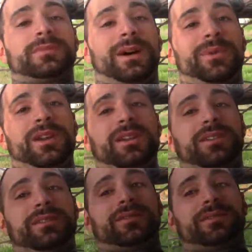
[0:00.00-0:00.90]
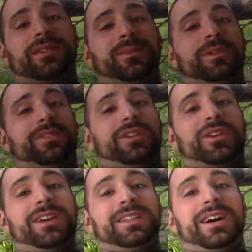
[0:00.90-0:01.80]
I'm here. I'm living a
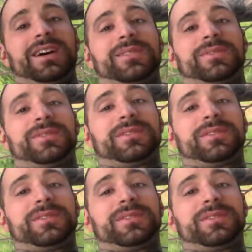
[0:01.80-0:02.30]
great life.